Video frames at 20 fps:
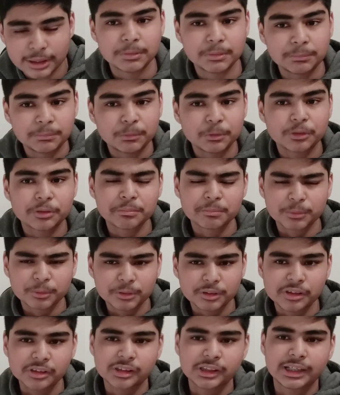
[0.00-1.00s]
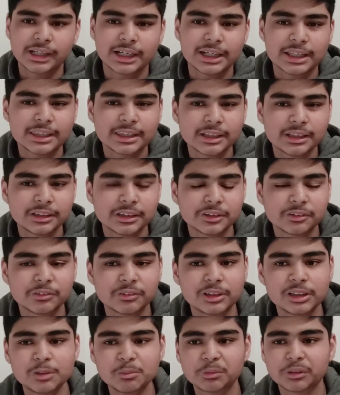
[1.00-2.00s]
But more importantly, I think they
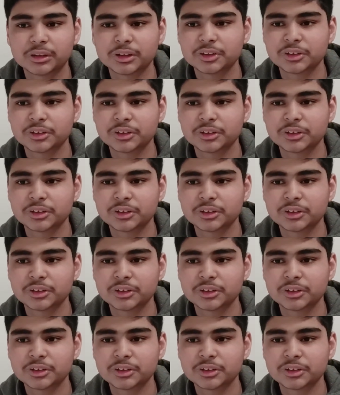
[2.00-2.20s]
really want